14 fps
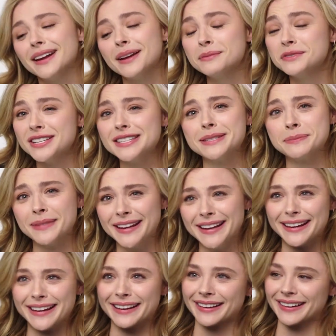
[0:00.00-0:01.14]
But I'm just
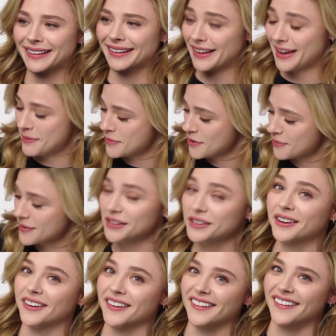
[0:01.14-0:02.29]
me. I'm a real
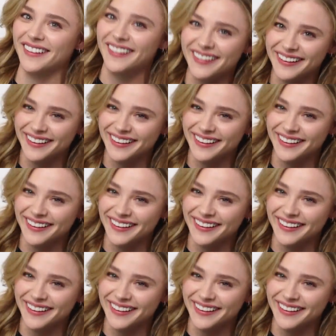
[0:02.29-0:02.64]
girl.